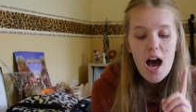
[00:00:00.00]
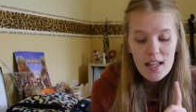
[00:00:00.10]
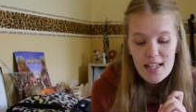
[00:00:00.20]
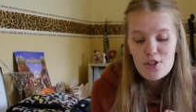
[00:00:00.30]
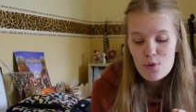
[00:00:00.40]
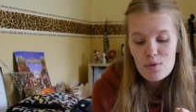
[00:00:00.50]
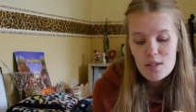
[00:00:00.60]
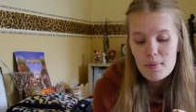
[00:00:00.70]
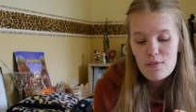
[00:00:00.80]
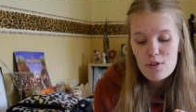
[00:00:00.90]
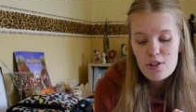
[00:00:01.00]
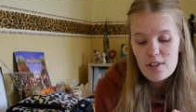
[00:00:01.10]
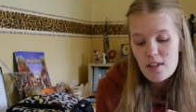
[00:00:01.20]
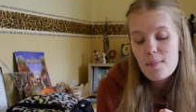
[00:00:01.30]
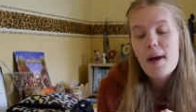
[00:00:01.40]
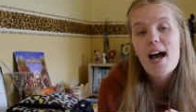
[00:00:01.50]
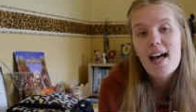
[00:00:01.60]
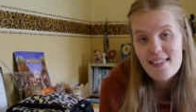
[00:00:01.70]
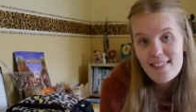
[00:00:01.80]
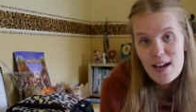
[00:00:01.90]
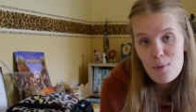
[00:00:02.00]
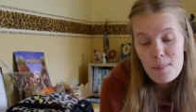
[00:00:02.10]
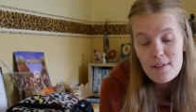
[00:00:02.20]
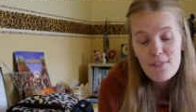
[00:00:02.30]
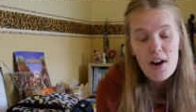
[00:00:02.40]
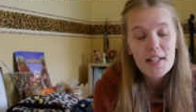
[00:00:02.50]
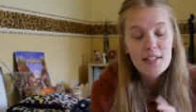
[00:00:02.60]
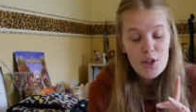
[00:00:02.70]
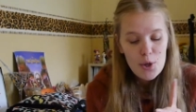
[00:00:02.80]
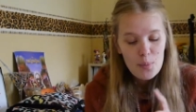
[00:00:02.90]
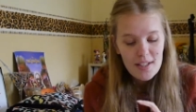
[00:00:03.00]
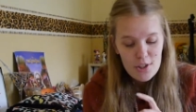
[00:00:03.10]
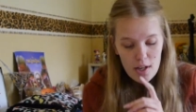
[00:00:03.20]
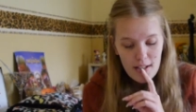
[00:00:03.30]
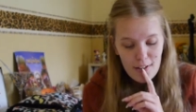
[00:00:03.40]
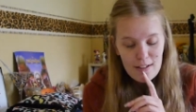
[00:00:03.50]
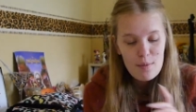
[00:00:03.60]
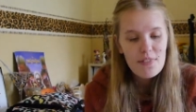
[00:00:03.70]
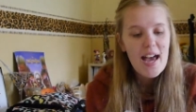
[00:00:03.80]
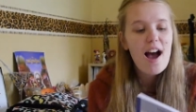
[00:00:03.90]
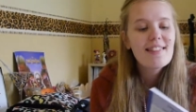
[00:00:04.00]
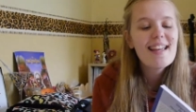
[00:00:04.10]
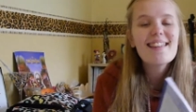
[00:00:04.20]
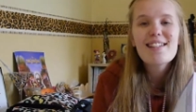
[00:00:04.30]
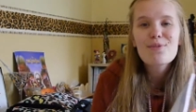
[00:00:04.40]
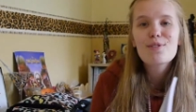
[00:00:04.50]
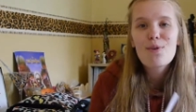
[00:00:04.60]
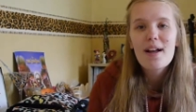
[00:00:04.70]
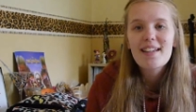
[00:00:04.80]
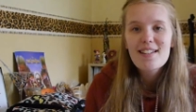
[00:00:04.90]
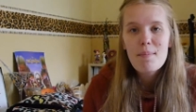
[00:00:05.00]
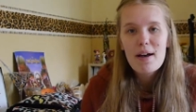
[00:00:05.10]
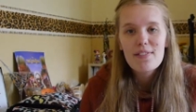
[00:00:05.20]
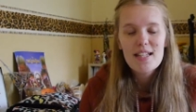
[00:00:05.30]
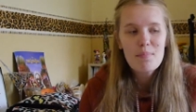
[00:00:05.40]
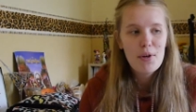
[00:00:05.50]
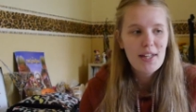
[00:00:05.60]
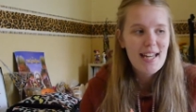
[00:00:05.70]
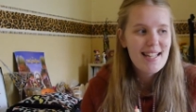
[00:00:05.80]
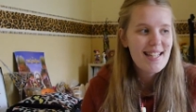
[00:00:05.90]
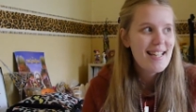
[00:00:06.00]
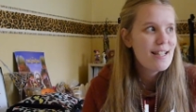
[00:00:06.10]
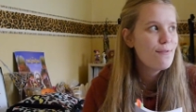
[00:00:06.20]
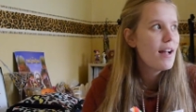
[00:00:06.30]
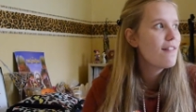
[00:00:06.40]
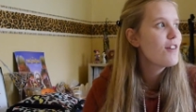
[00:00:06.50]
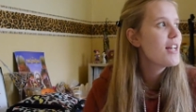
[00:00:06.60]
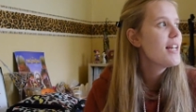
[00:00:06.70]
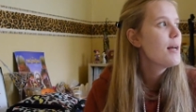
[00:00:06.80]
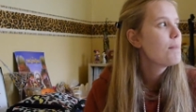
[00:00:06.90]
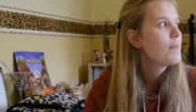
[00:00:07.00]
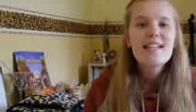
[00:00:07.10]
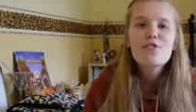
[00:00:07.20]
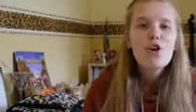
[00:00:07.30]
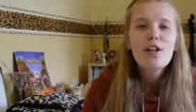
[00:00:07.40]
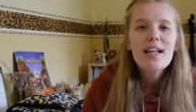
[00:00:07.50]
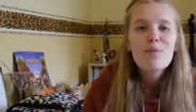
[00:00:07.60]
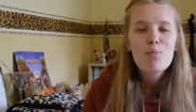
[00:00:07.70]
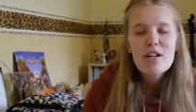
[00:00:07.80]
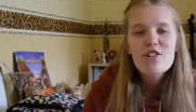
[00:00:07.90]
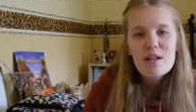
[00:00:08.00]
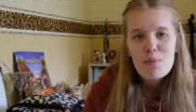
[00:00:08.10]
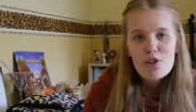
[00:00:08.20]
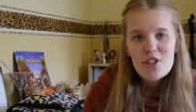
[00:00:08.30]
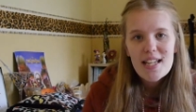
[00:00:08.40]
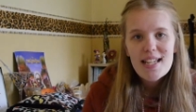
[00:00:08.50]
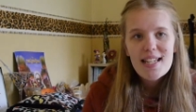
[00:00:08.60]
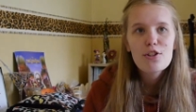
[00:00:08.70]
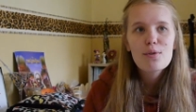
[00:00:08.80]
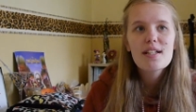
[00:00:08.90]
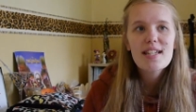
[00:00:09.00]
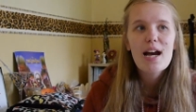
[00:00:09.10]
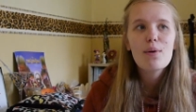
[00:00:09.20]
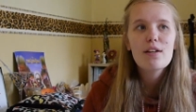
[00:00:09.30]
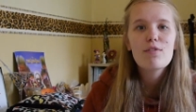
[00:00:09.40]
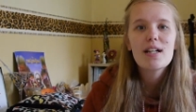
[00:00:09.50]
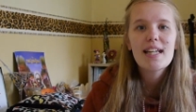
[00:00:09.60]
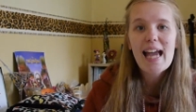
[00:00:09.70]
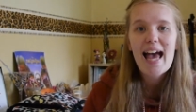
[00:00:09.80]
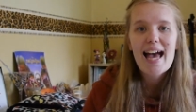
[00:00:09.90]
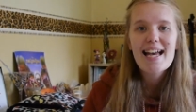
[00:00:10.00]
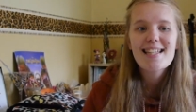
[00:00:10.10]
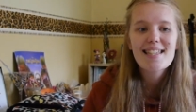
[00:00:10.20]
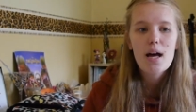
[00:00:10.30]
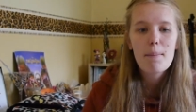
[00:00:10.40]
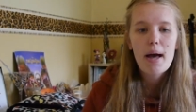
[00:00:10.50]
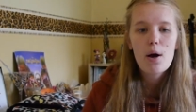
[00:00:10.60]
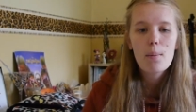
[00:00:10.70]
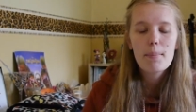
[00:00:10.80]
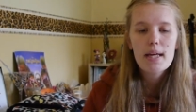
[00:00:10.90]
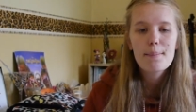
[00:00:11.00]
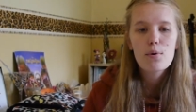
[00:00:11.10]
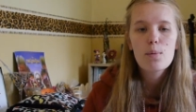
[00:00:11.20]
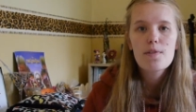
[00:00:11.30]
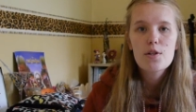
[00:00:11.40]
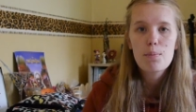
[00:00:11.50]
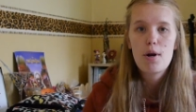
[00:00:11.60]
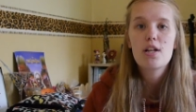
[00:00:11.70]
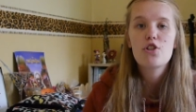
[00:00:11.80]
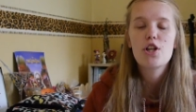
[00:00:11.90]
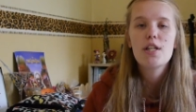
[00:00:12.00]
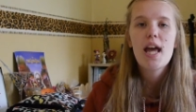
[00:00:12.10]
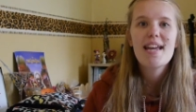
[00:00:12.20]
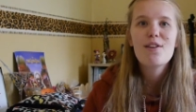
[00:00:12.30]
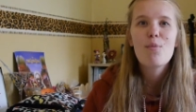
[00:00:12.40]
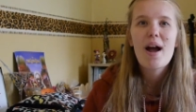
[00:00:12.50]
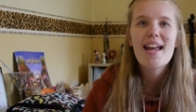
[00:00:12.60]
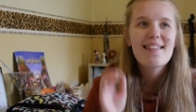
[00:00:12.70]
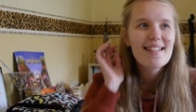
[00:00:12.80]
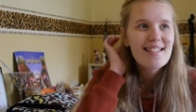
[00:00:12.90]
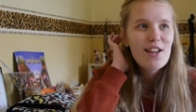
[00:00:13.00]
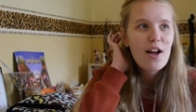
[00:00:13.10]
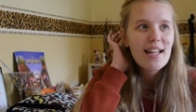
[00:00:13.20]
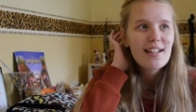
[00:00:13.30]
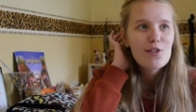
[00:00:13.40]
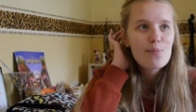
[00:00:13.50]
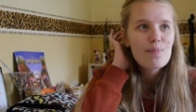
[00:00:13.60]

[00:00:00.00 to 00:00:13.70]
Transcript: Unless you want to be rude to them, and then that would be fine. Which I agree with that. I think that's what's quite good about this book, is he's not like wishy-washy. You can tell he really cares about people with depression, but in a way that's like